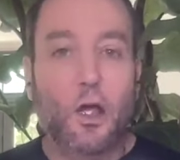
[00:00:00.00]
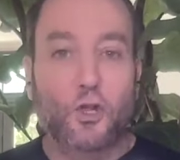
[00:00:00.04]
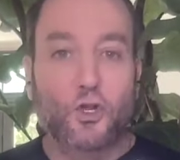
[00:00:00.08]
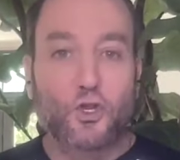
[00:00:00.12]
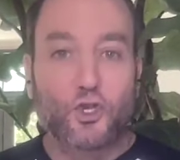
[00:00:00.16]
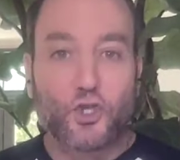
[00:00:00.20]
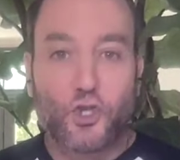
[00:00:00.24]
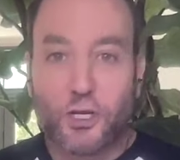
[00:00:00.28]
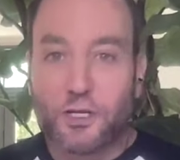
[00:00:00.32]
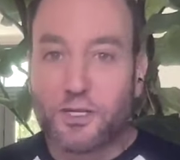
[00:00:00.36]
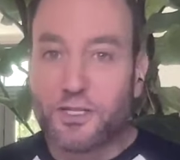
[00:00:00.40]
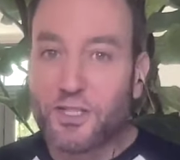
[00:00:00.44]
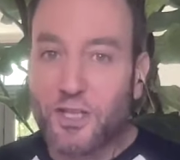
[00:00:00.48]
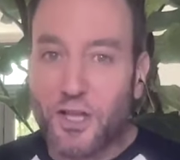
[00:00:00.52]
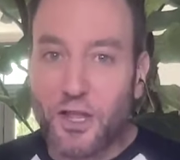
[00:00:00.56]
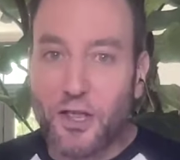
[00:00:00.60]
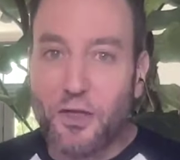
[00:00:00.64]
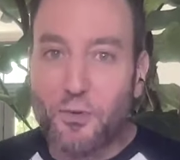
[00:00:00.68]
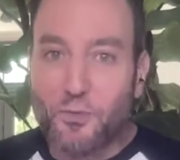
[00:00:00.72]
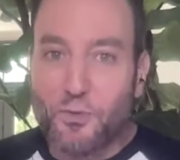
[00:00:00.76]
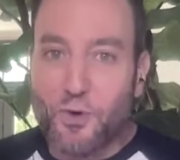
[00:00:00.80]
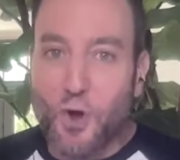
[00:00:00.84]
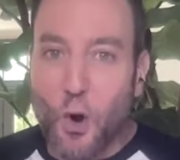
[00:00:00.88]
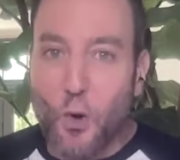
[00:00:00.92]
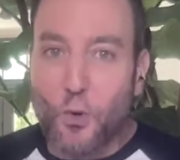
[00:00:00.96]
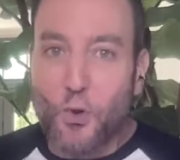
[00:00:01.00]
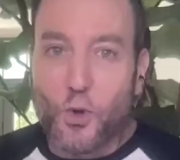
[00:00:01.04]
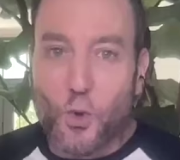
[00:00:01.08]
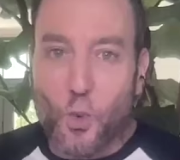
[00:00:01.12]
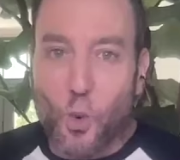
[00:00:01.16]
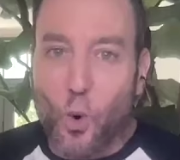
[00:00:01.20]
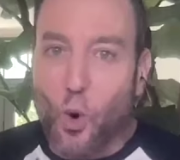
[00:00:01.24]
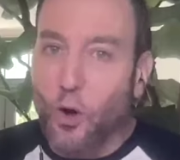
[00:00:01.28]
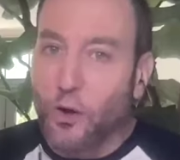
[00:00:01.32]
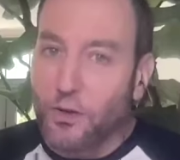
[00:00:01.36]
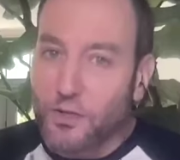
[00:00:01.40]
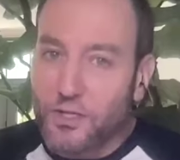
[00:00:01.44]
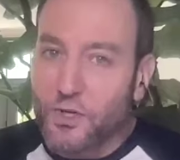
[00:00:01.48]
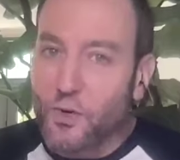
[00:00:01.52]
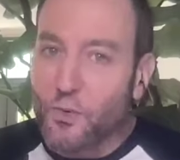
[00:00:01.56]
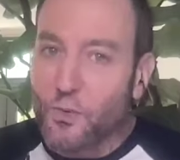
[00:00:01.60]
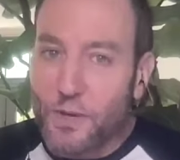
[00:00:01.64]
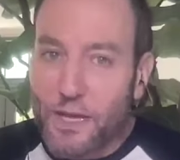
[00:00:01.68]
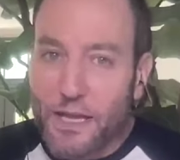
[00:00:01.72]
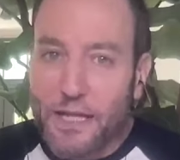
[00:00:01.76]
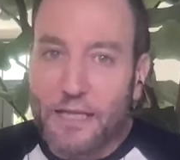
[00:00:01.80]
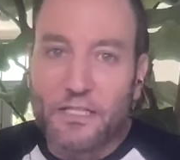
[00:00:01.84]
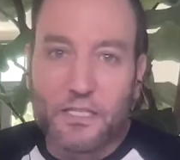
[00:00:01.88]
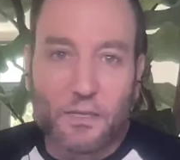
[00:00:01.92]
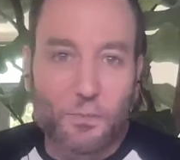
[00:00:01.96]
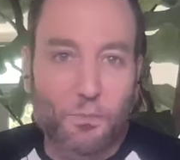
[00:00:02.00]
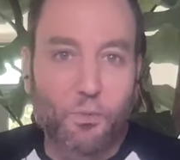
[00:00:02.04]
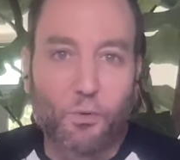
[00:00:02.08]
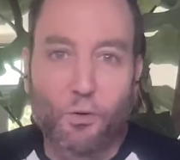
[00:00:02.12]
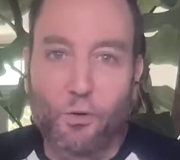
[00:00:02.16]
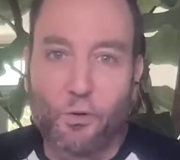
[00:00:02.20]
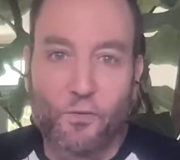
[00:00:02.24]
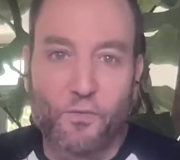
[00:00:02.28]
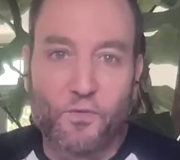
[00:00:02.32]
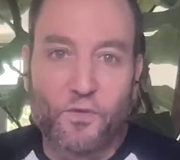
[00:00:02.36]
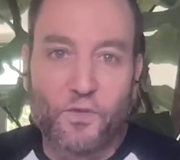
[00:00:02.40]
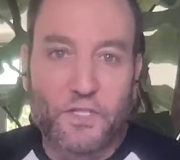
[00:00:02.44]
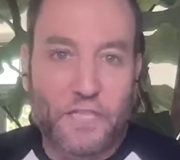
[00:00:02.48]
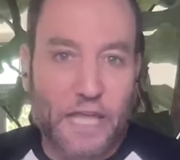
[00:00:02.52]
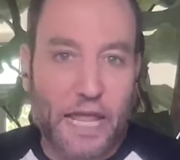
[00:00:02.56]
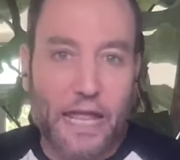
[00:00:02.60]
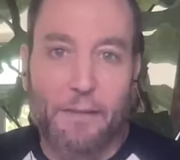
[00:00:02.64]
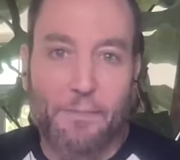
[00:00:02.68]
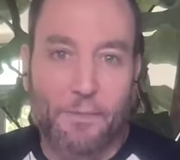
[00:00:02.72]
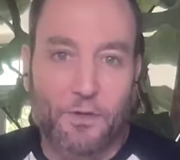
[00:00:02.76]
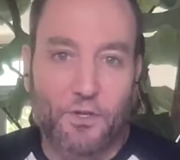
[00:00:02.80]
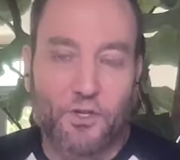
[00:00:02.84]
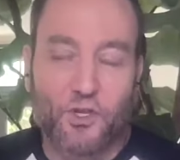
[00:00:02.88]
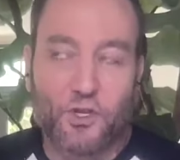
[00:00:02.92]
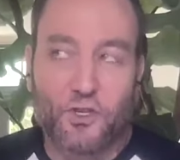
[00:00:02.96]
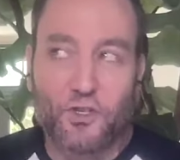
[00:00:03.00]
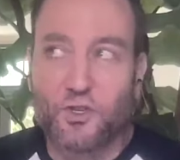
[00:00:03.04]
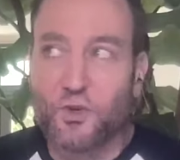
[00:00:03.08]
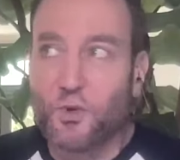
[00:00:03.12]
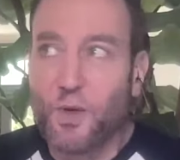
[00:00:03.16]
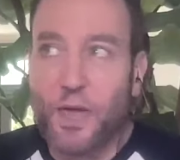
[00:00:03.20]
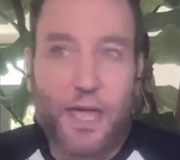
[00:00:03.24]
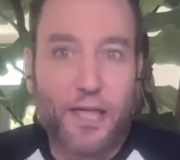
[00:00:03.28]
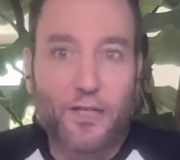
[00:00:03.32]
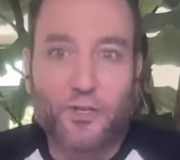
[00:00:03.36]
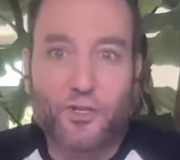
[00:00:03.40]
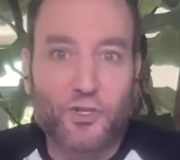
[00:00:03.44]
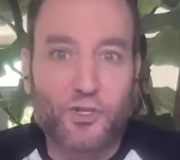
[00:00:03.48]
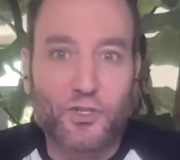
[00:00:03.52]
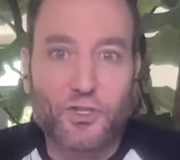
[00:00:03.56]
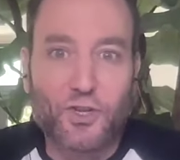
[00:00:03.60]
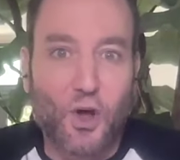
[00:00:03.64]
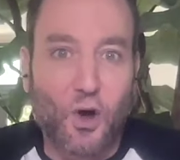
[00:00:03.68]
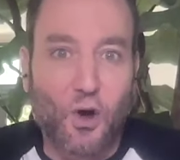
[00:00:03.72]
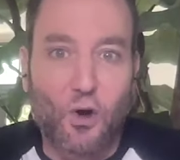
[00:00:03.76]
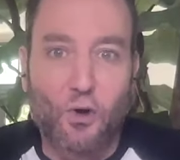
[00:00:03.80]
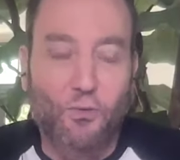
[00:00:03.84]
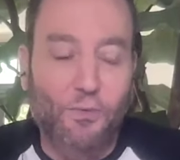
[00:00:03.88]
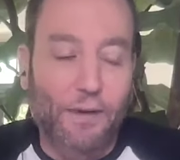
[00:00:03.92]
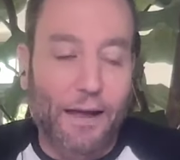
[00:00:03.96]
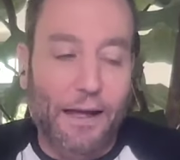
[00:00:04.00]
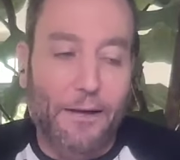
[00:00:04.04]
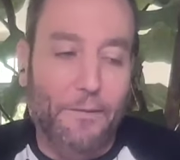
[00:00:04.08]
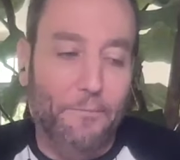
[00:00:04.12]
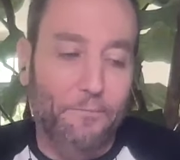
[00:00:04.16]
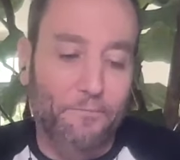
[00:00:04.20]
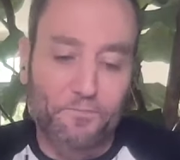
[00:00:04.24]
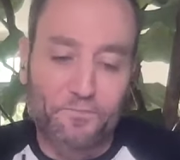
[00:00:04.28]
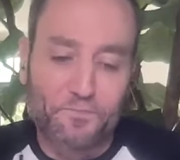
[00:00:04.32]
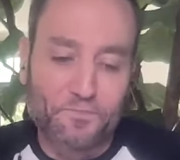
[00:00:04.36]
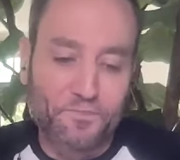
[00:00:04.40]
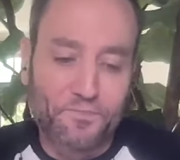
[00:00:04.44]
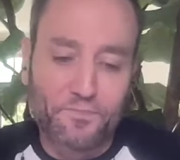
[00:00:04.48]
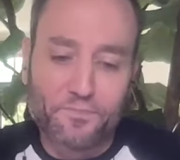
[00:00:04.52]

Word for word: Just so you know, you also need to prove damages. You can't just go around.